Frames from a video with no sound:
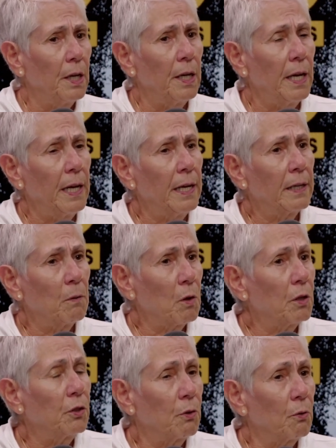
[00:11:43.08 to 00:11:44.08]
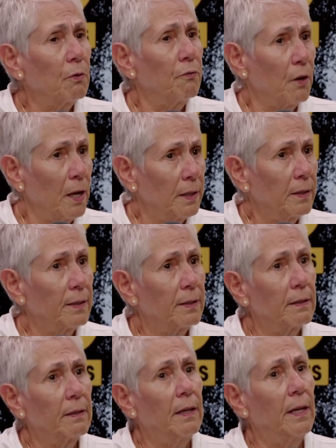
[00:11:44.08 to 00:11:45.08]
and I wanted to go to France
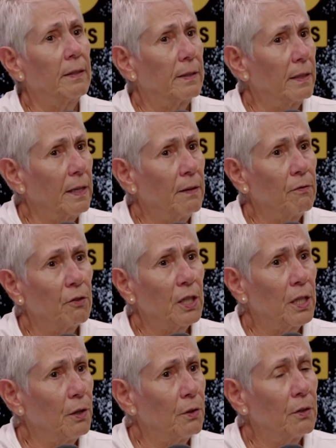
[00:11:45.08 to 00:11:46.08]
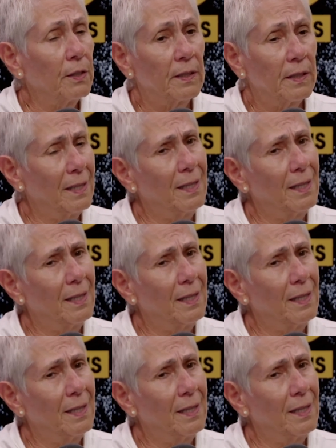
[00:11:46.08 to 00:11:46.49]
and stay for a year and study.